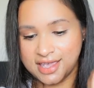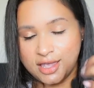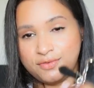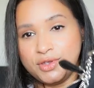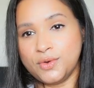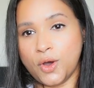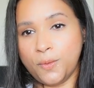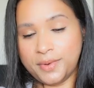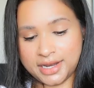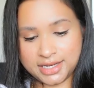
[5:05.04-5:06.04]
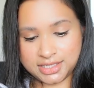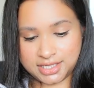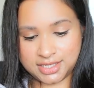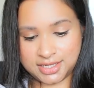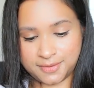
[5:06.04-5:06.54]
if you open
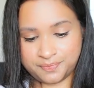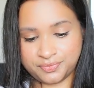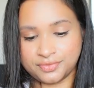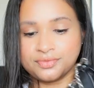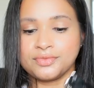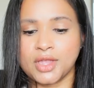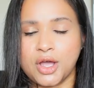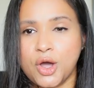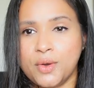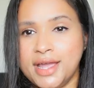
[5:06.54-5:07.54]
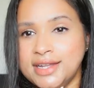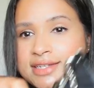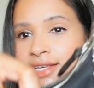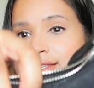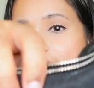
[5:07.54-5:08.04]
it, oh, and it
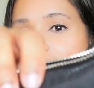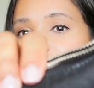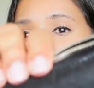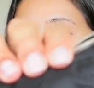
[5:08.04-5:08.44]
does have